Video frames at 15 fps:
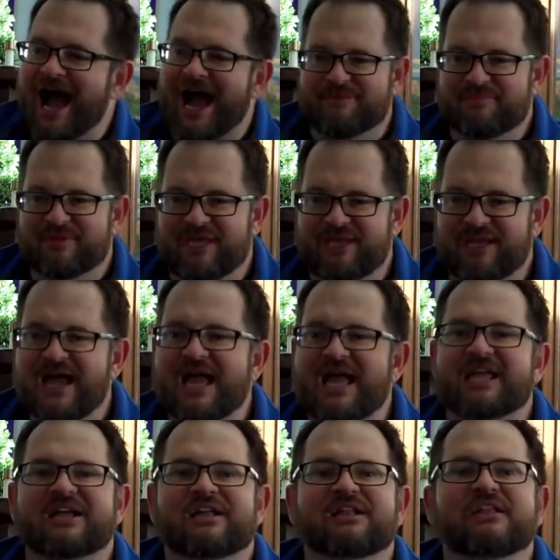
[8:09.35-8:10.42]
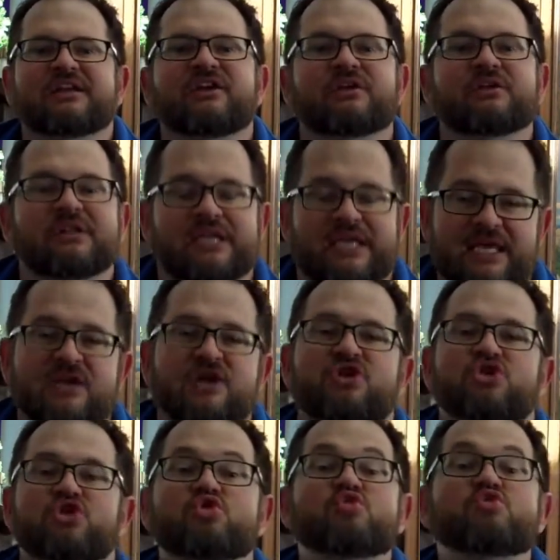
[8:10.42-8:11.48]
I mean, clearly,
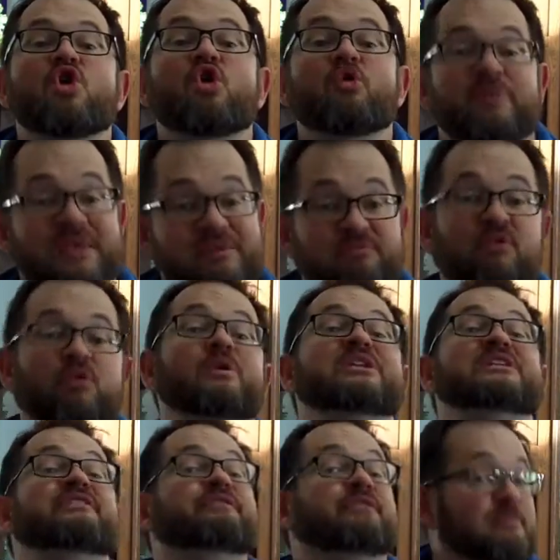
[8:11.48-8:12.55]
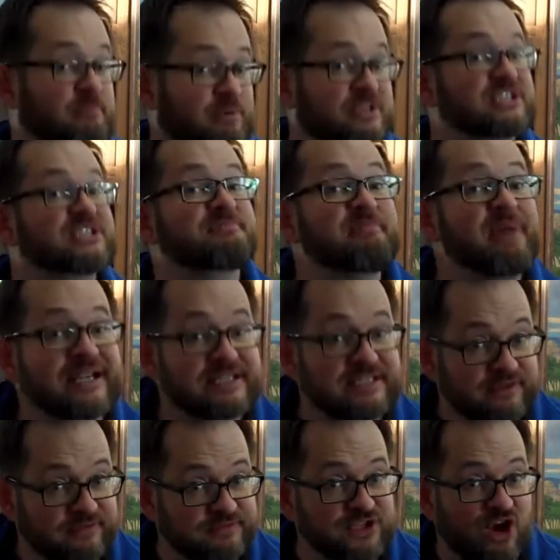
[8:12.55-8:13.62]
you know people with different
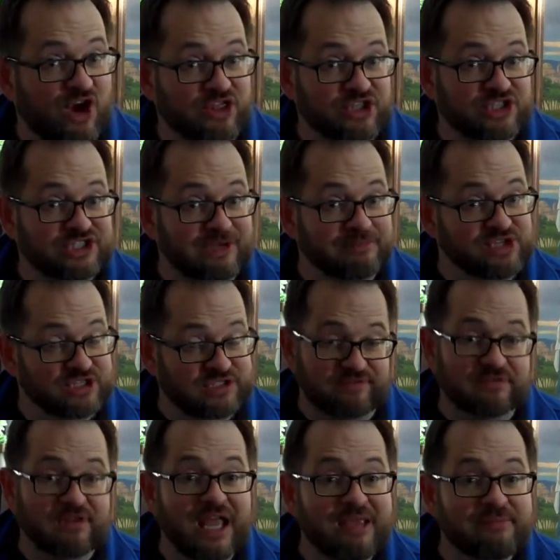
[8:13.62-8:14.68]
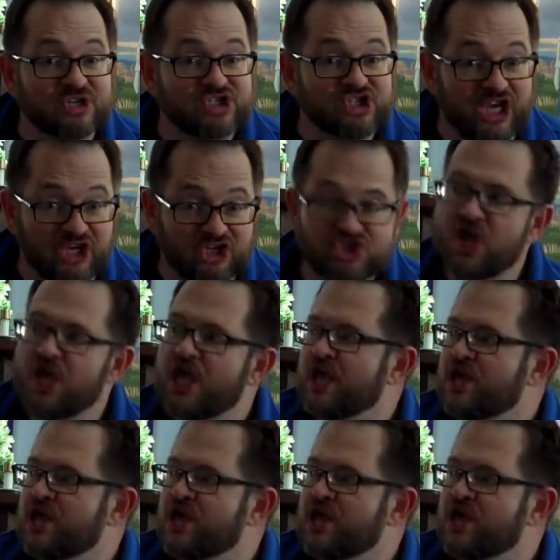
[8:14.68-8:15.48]
perspectives on the subject of climate change.